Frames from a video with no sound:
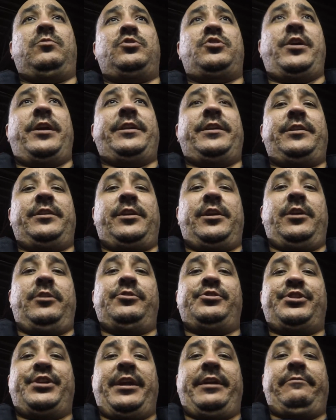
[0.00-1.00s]
trying to
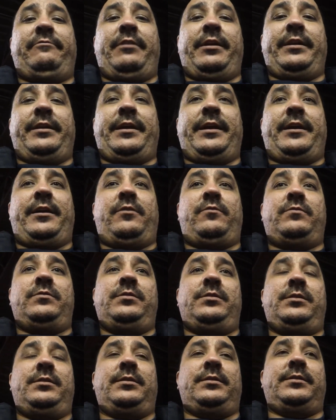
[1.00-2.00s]
negotiate right
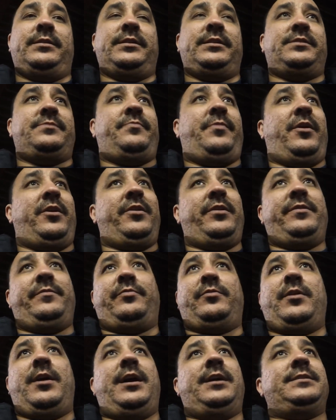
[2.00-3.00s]
now. It's part of the
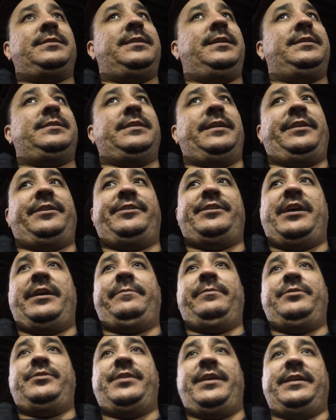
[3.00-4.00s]
process.
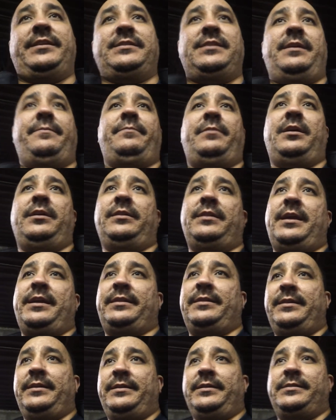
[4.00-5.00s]
Anytime you take something on
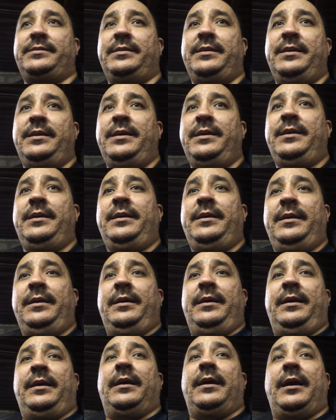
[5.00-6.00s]
like this,
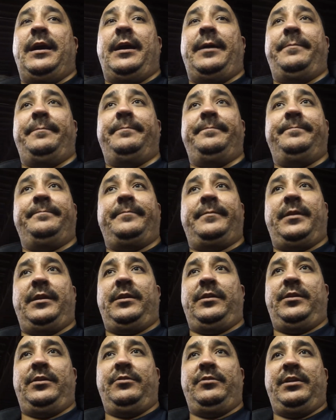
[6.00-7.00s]

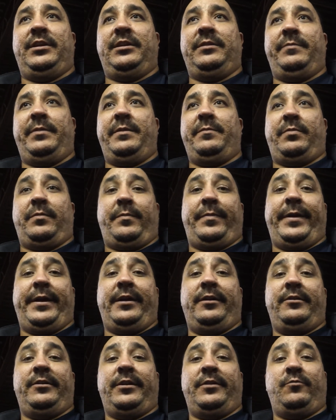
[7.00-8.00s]
you need to be
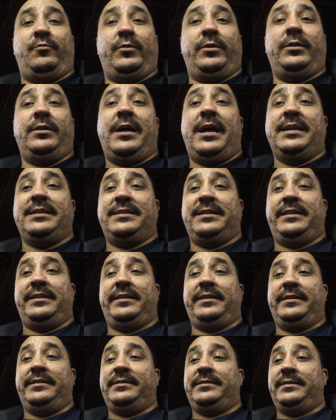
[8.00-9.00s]
prepared and realize
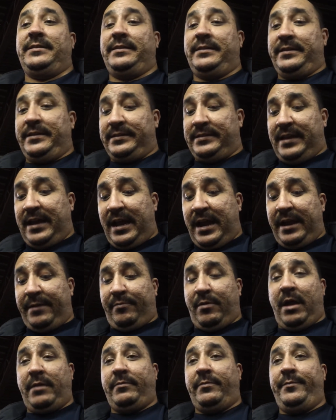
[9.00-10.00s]
that it's a
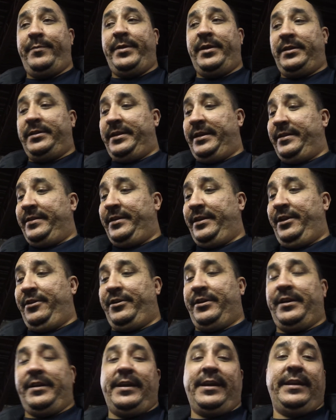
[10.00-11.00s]
high probability that
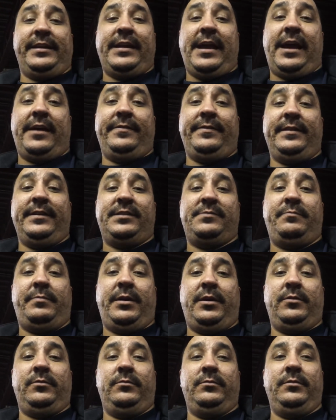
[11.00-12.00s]
you're going to end out in this
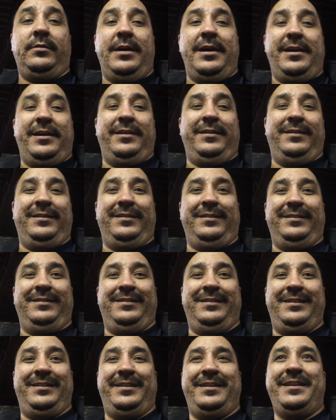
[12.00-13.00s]
boat.
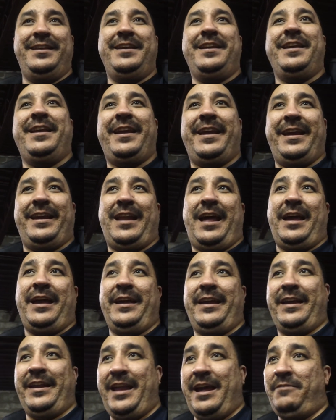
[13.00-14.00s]
and
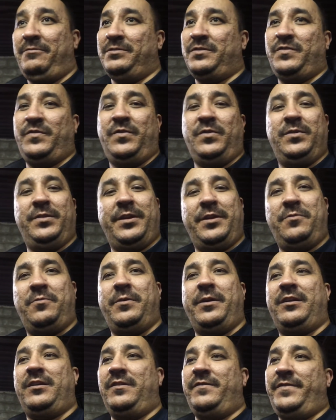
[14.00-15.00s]
I was fully
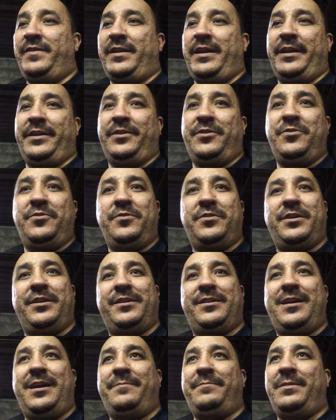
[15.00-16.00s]
aware of it. I knew it
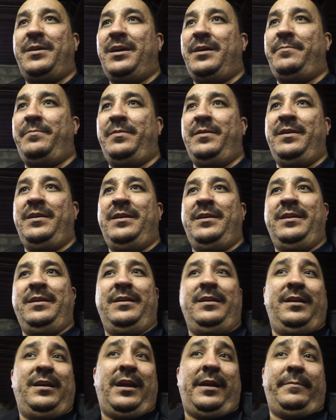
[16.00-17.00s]
could come up.
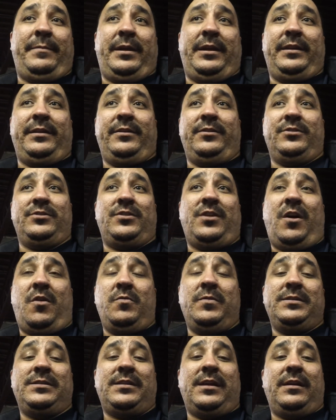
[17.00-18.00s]
I mean, there's
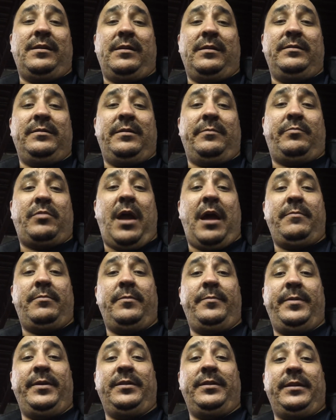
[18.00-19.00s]
always the
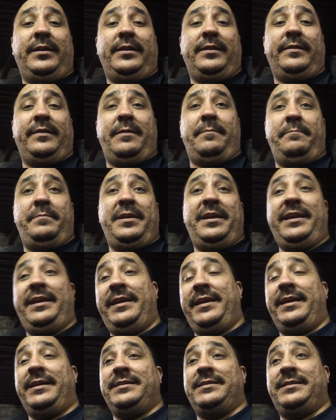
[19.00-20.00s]
probability that
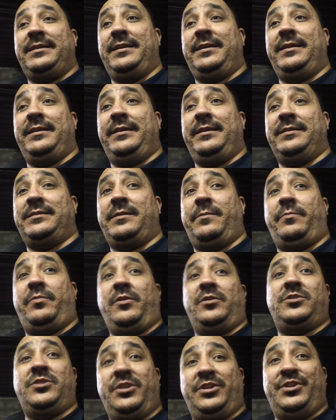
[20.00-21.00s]
me as a
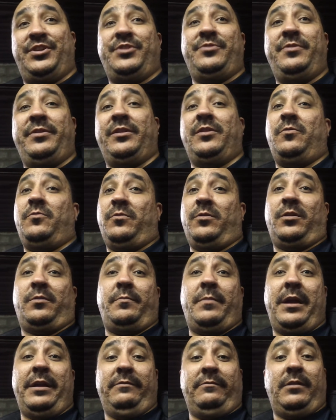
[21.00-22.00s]
person doing the
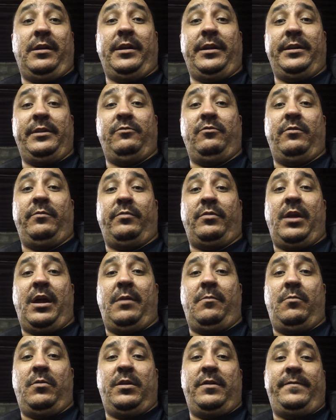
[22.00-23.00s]
work might run into a
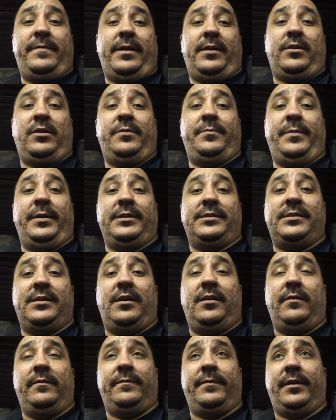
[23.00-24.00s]
problem. What if I hurt
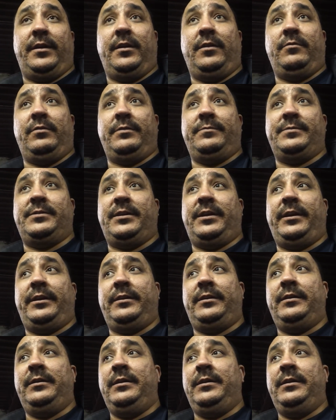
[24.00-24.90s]
myself? You know what I'm saying?